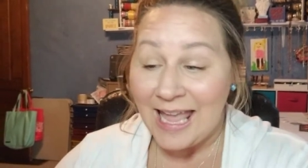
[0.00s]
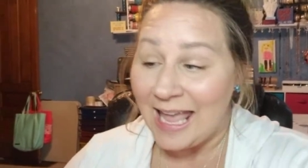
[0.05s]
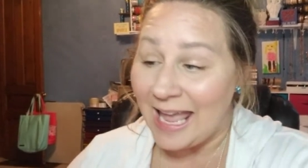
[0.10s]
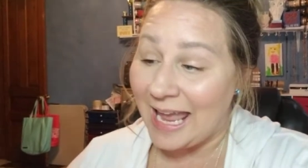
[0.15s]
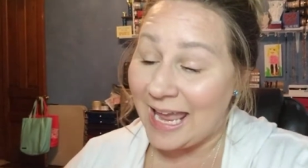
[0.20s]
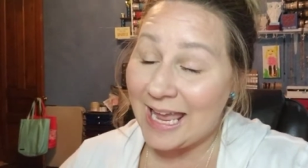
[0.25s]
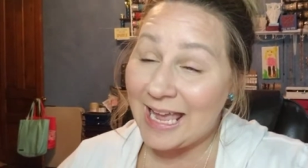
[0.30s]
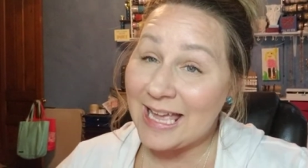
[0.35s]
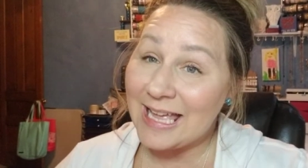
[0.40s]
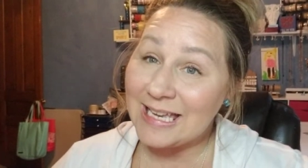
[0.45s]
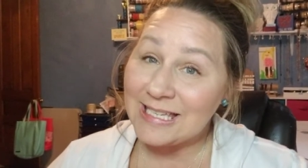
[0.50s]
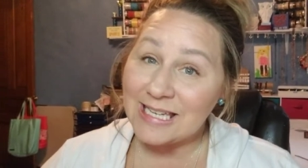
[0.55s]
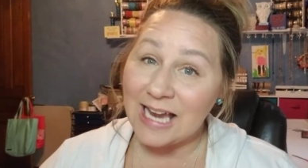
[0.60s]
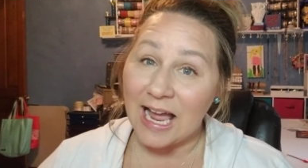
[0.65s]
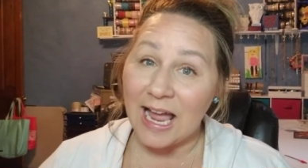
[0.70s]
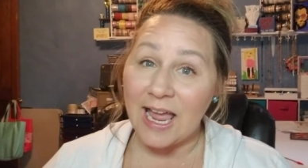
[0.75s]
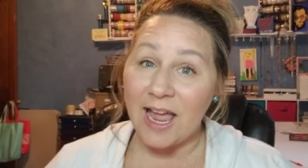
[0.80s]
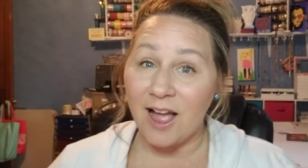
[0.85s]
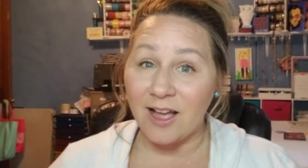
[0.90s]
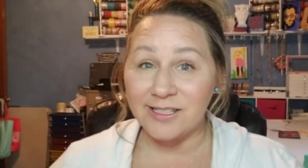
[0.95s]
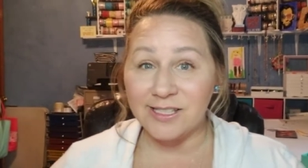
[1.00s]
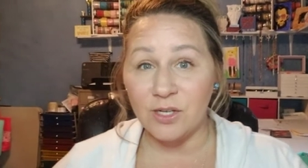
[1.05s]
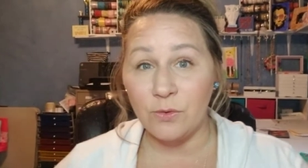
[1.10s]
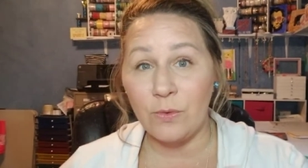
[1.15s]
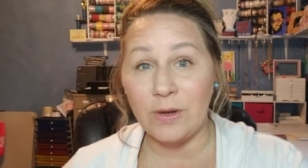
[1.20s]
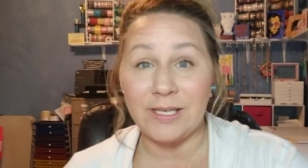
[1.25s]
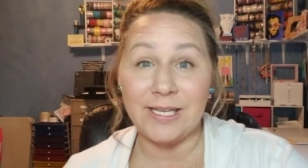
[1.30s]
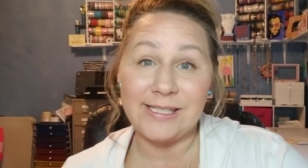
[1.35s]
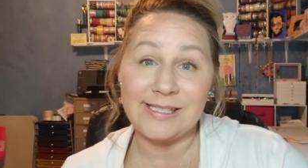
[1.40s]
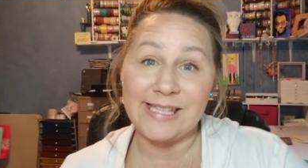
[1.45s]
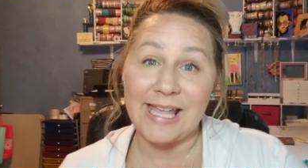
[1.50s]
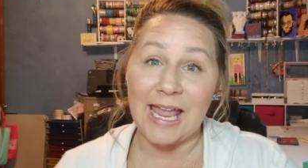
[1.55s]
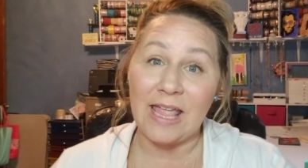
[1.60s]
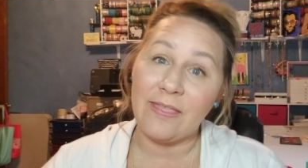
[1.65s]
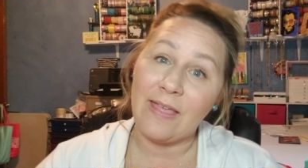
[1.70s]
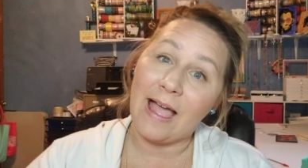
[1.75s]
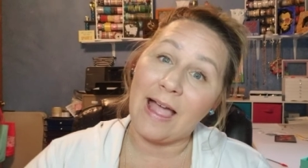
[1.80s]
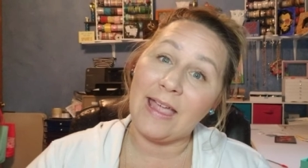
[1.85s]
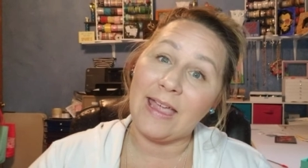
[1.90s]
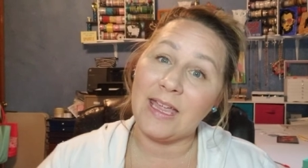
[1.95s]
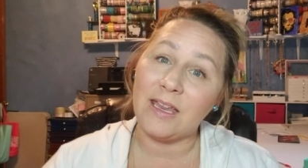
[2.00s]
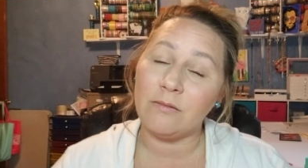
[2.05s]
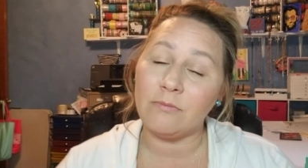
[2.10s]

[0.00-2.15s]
And I also want to say that in